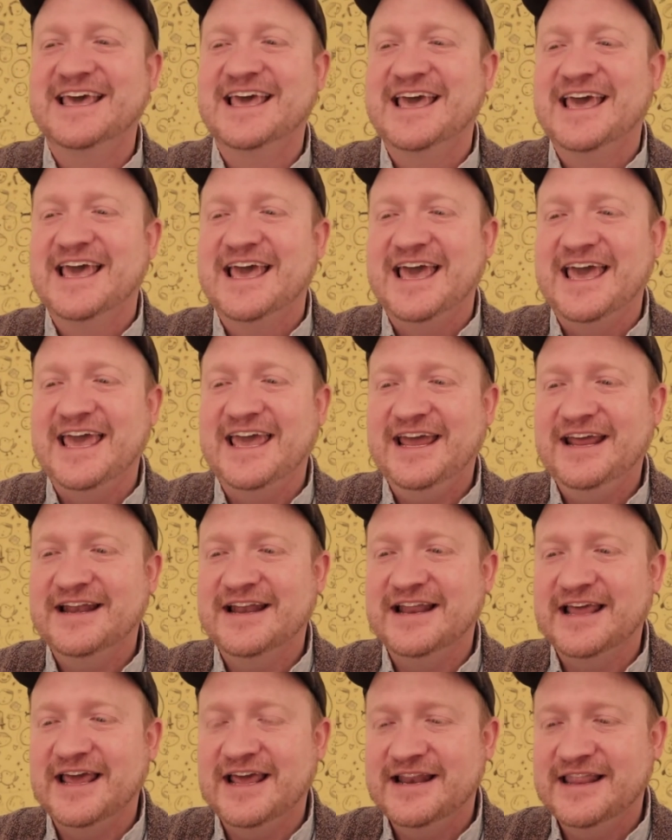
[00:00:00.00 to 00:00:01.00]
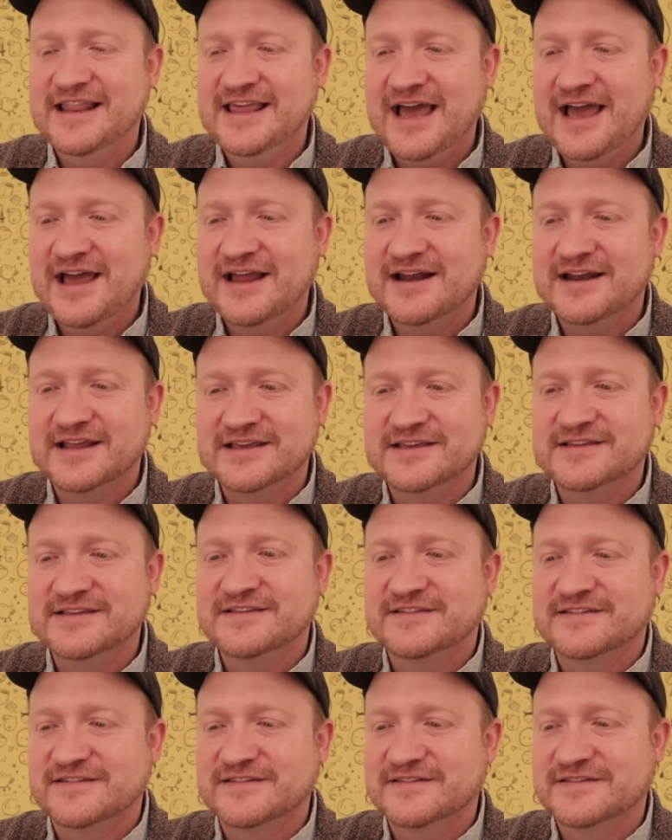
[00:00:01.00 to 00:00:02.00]
And that
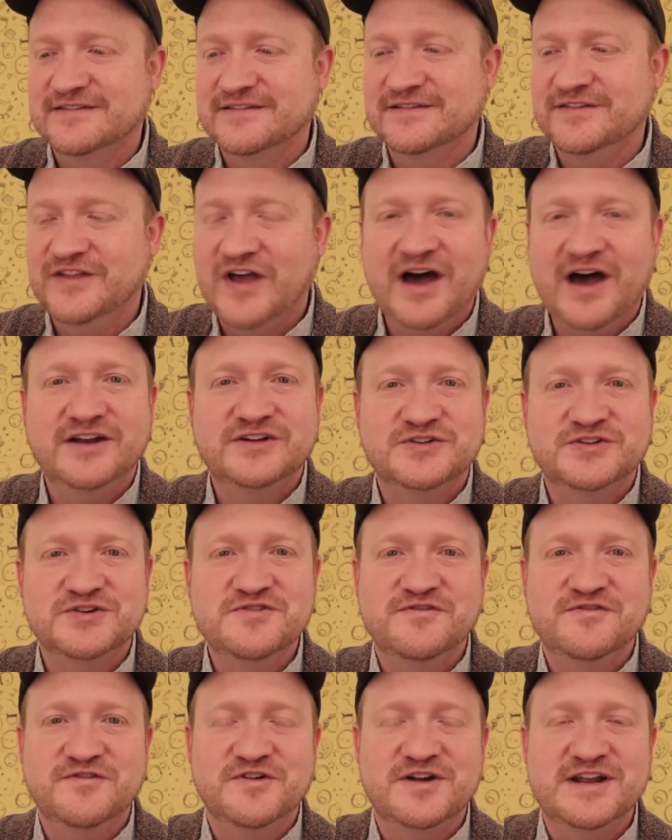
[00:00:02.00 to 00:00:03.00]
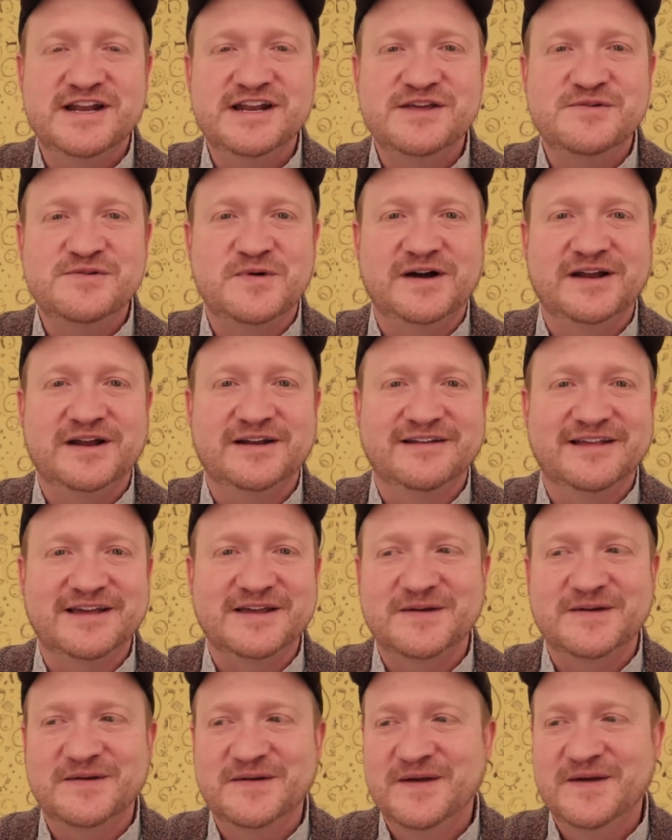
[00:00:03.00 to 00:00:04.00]
is not true for anyone.
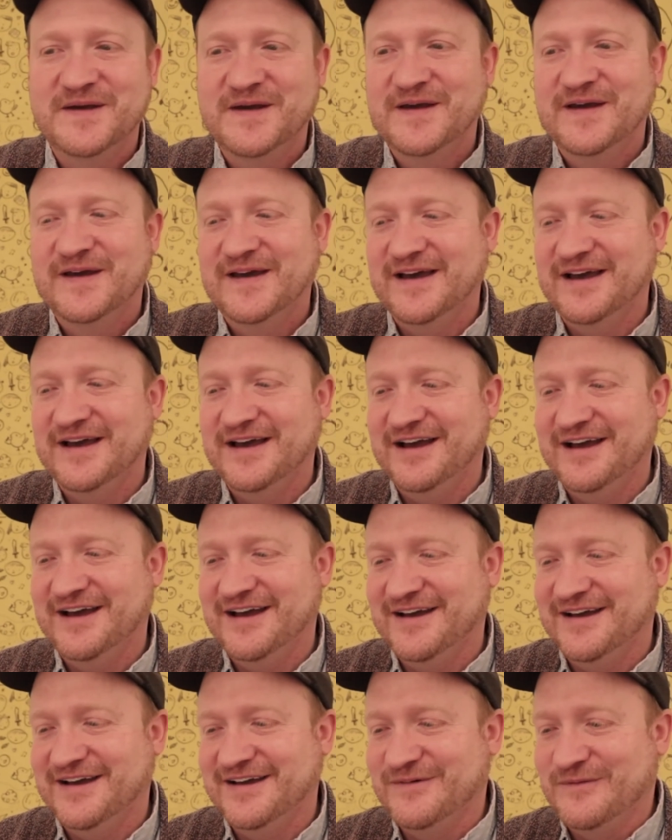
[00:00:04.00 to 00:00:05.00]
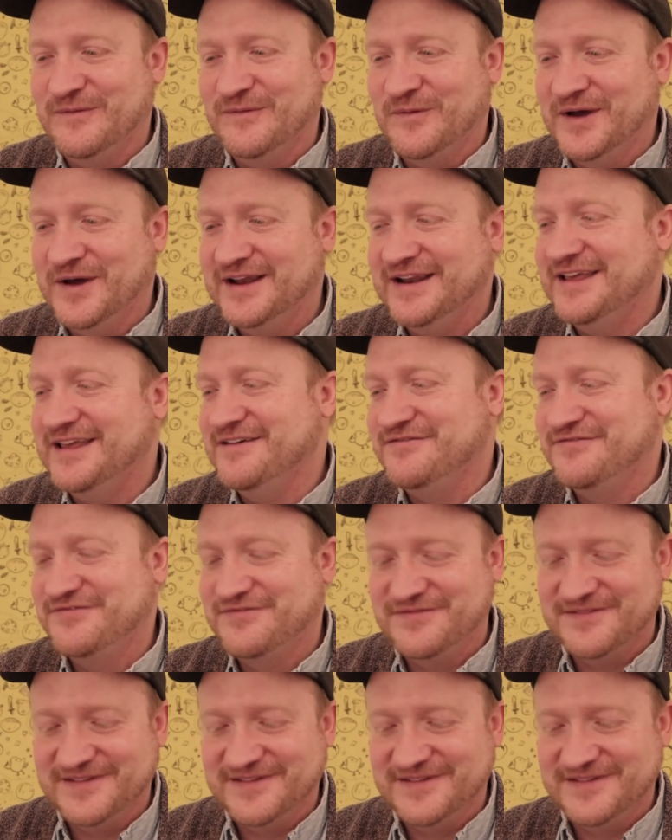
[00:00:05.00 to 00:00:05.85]
Like what if,